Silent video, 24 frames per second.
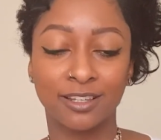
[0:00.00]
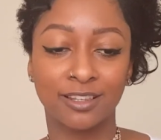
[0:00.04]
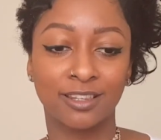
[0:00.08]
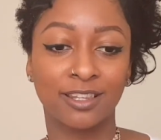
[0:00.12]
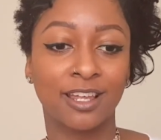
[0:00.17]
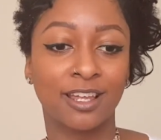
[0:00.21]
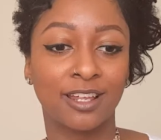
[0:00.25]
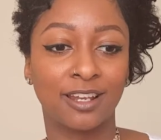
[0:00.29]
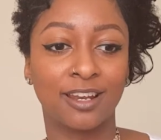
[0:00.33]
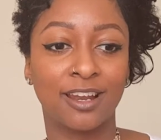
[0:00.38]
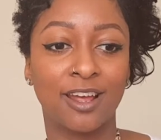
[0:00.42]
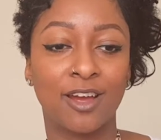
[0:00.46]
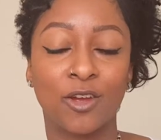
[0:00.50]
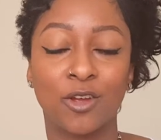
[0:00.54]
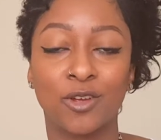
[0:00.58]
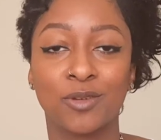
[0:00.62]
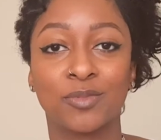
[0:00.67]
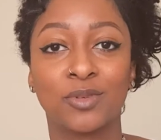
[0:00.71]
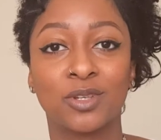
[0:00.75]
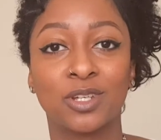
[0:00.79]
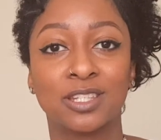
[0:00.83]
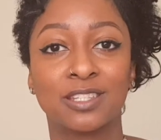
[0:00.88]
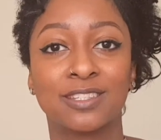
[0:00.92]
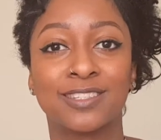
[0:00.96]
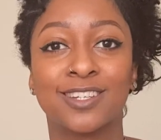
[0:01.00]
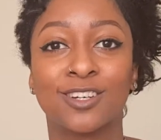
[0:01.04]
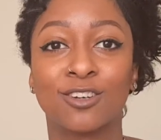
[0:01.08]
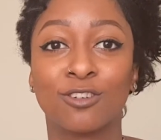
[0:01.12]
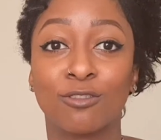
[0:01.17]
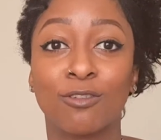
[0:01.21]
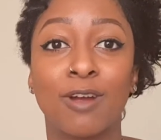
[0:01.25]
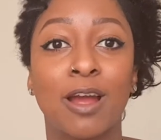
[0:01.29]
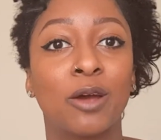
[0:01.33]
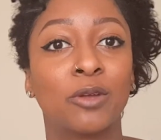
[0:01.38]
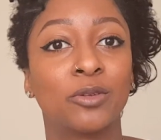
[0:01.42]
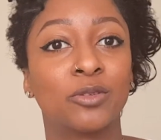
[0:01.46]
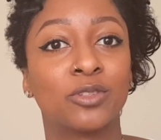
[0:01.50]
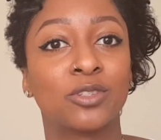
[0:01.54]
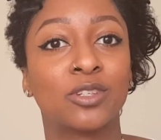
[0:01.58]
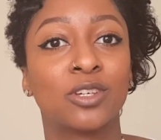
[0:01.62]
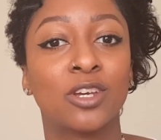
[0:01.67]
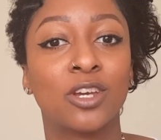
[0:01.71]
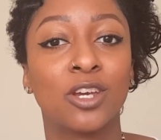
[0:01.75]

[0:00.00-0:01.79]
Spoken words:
then I hope you can stick around